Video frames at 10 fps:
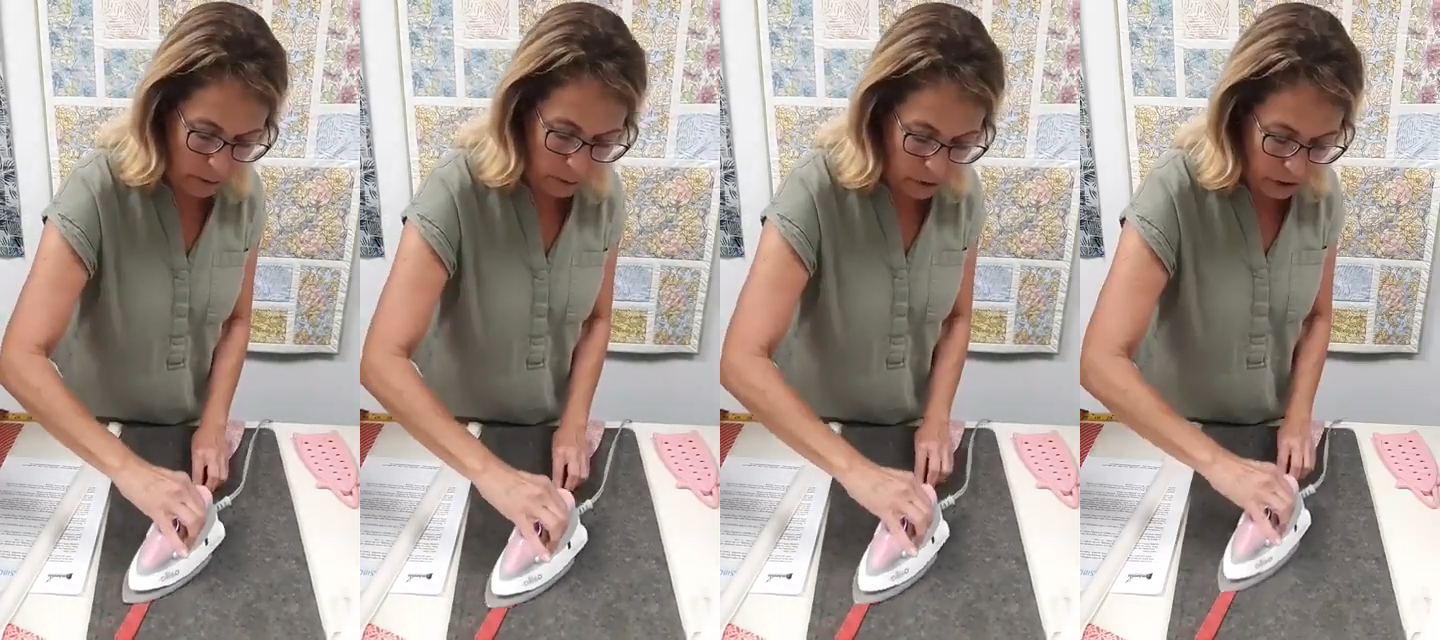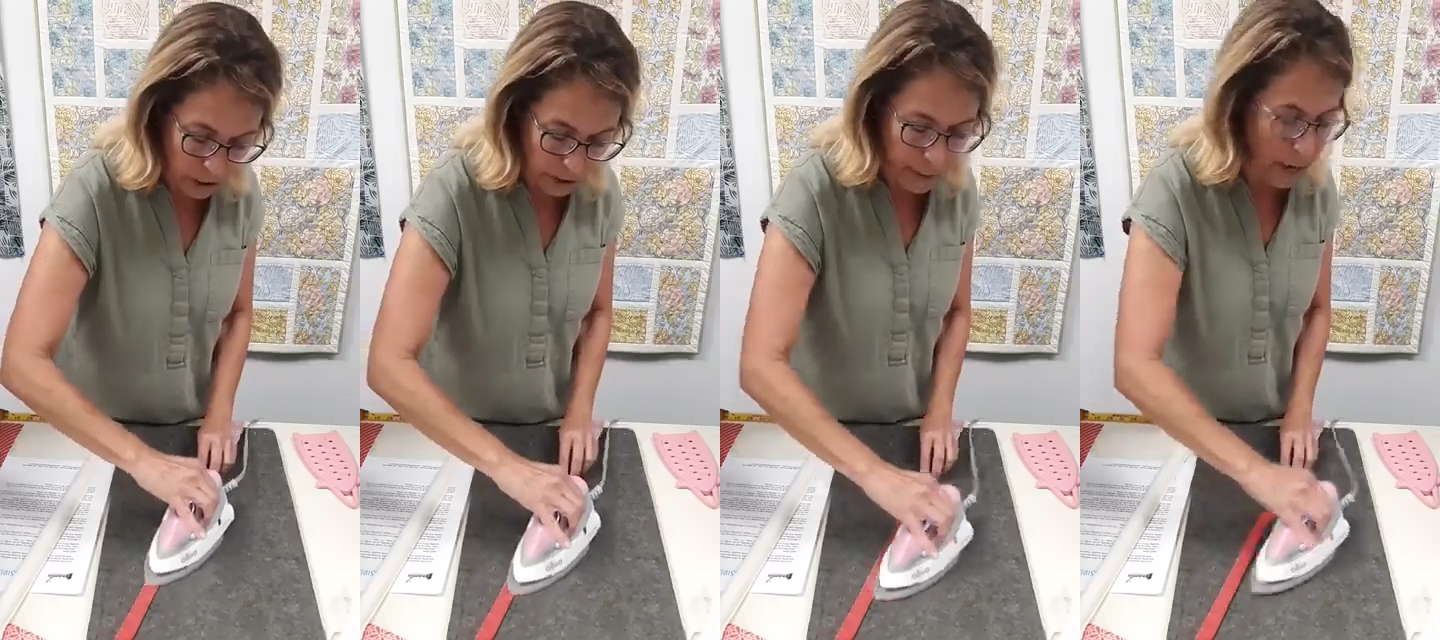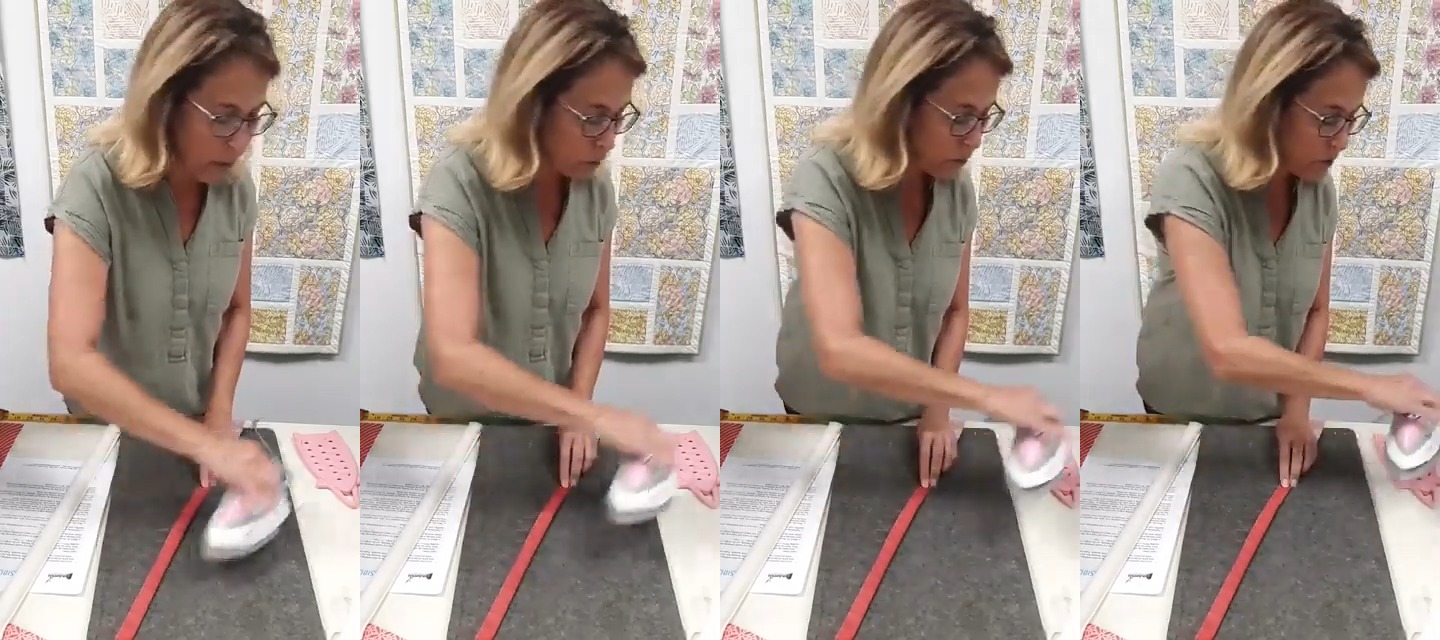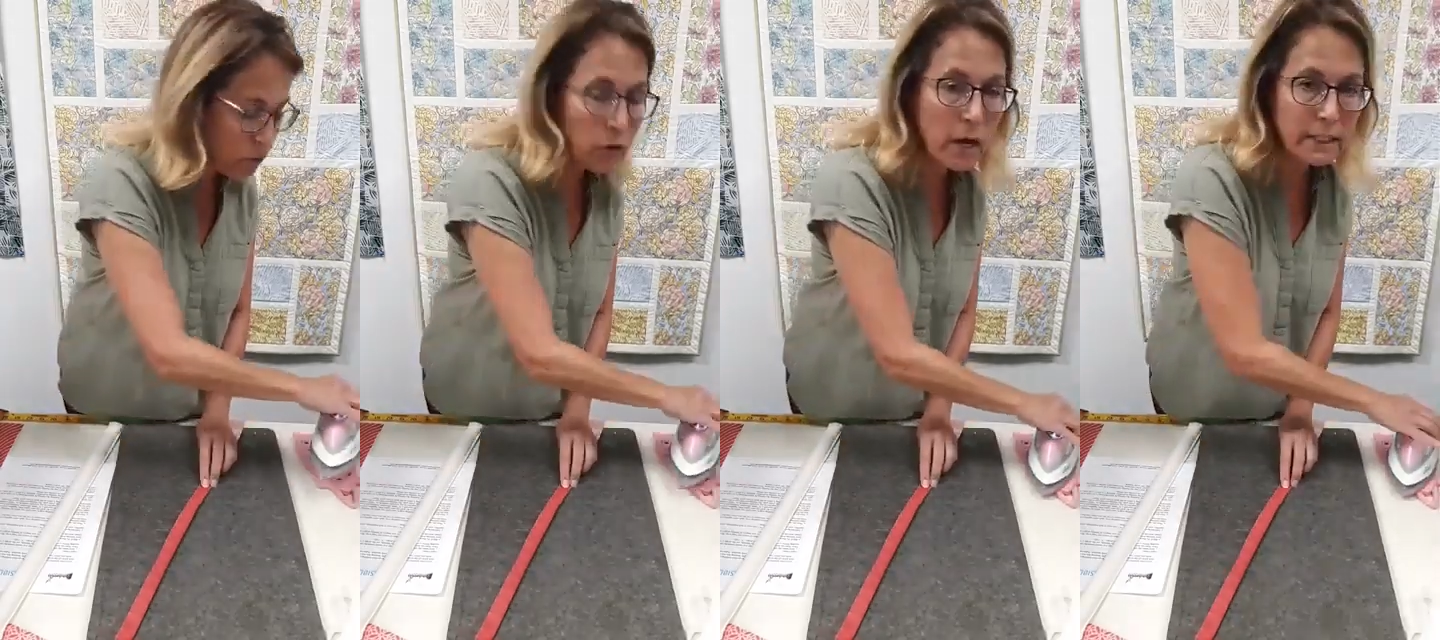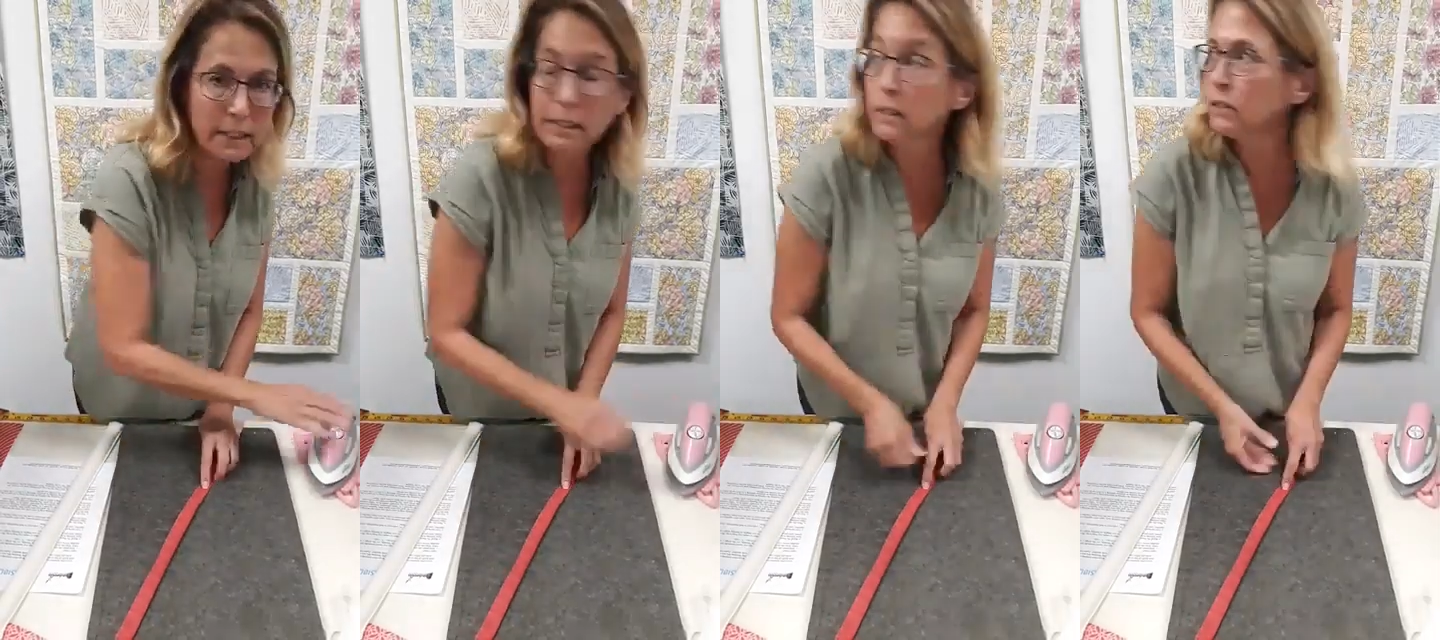let me just check the camera and see if you guys can
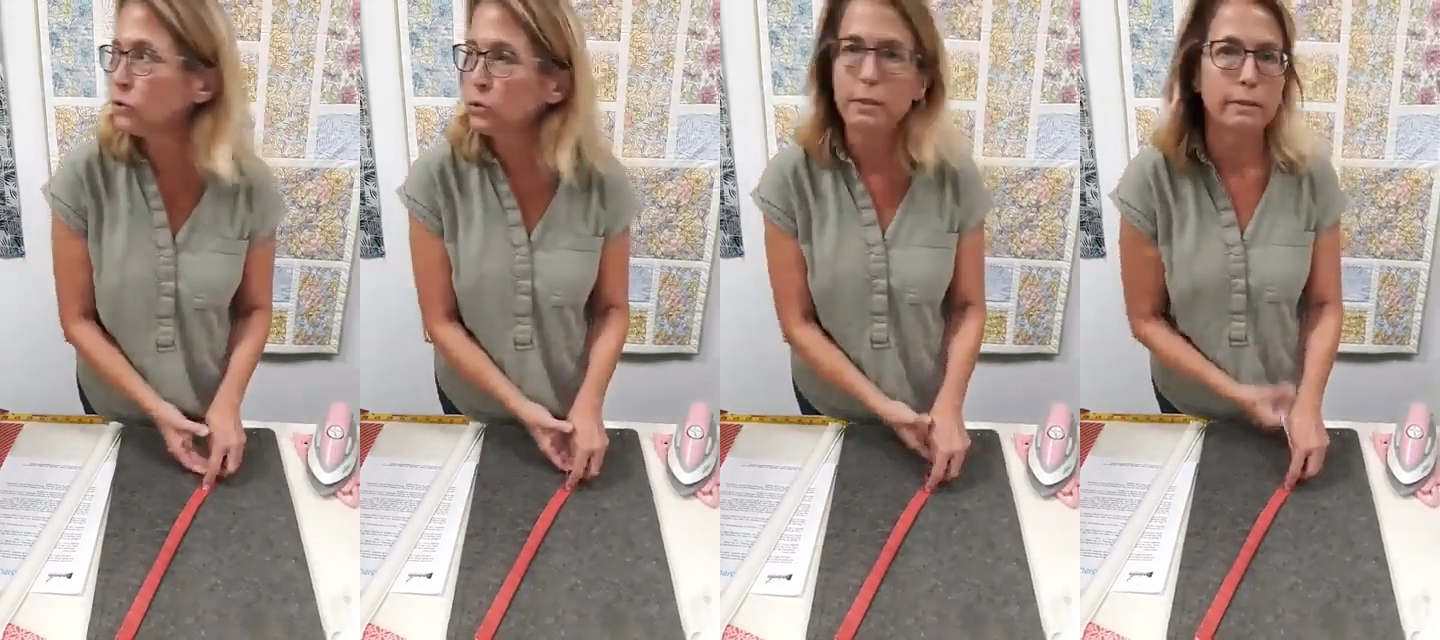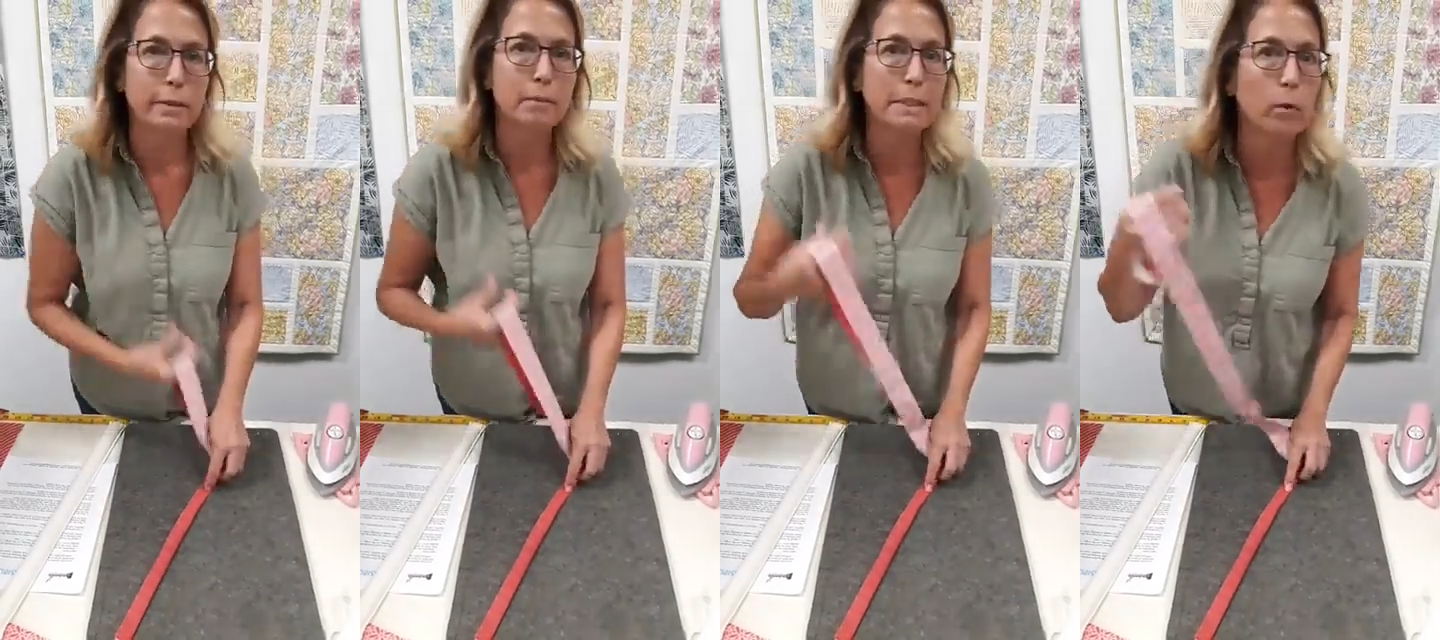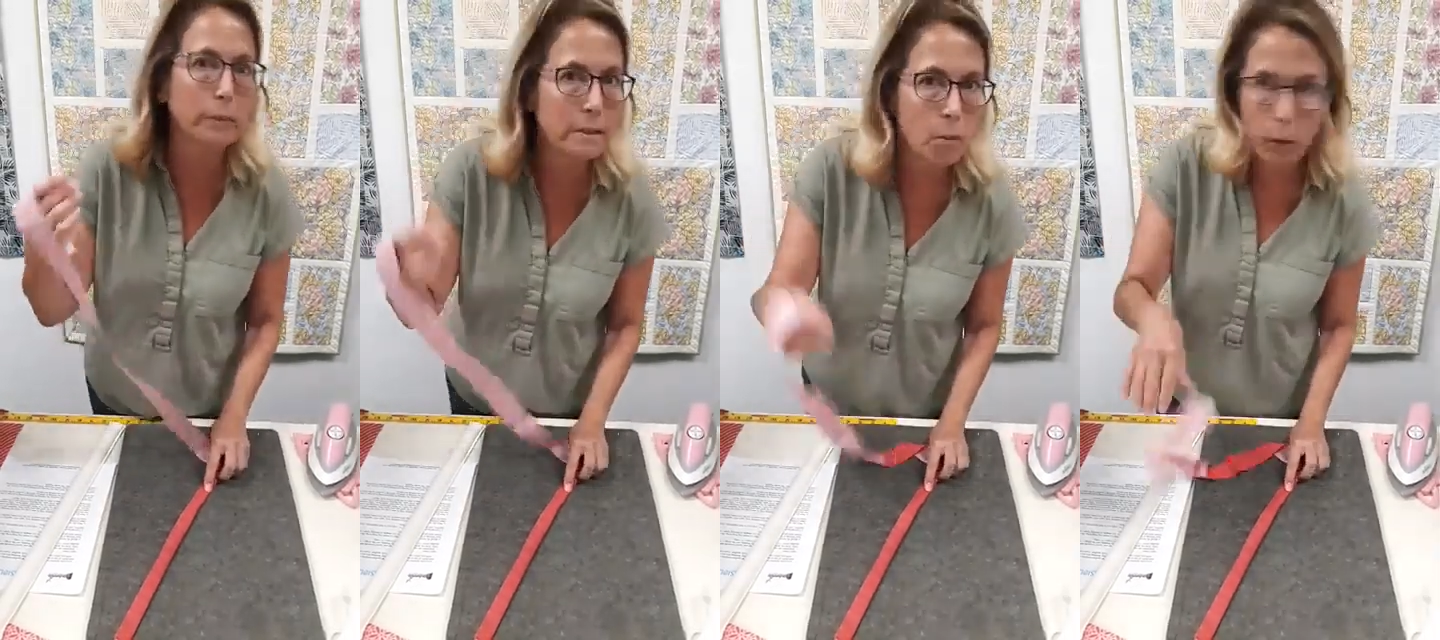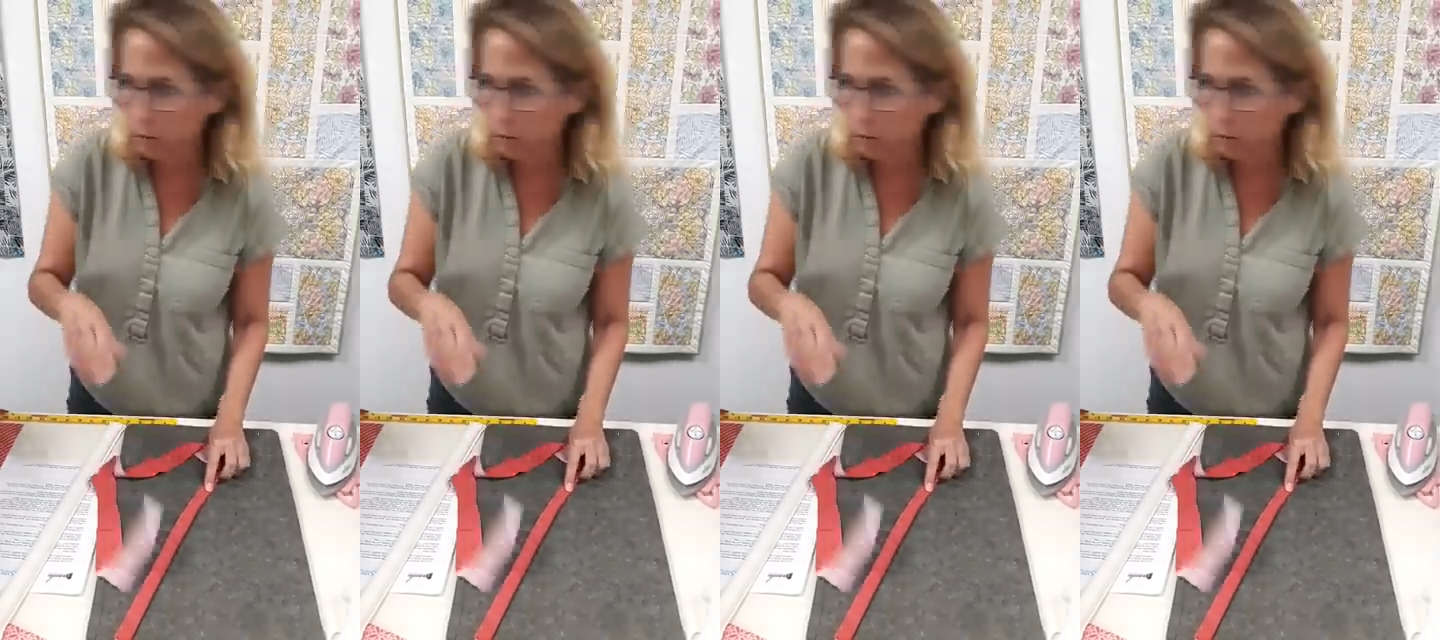see this, because Debbie's helping someone.